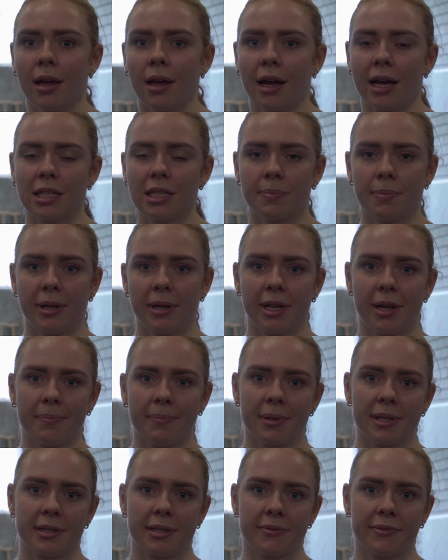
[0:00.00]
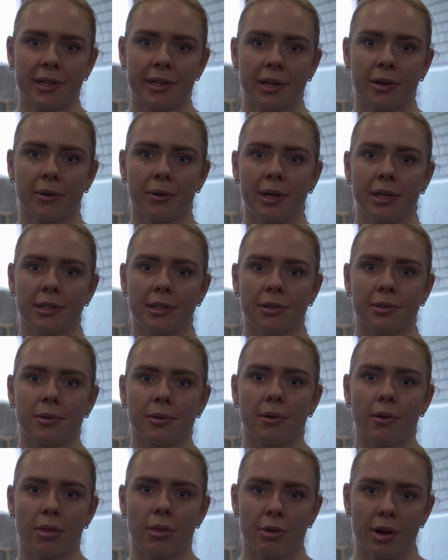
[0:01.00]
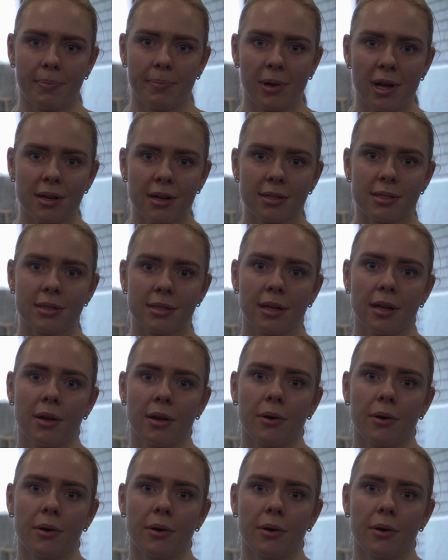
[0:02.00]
I split up this video into 3 blocks,